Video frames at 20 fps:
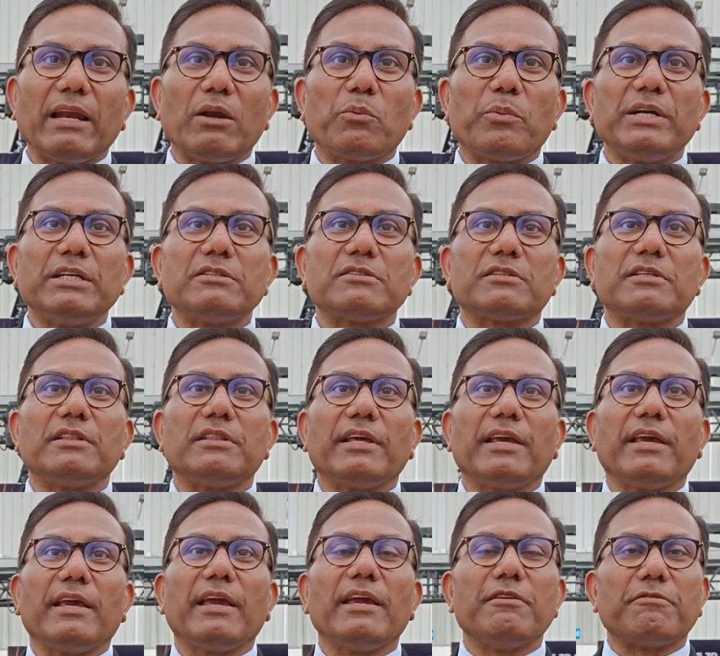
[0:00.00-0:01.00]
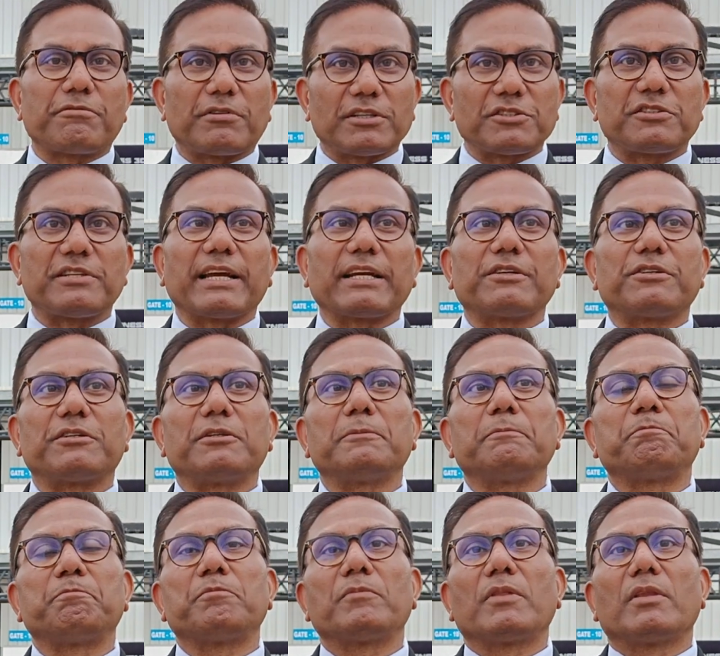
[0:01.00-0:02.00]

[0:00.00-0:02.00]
tailwinds in the infra sector.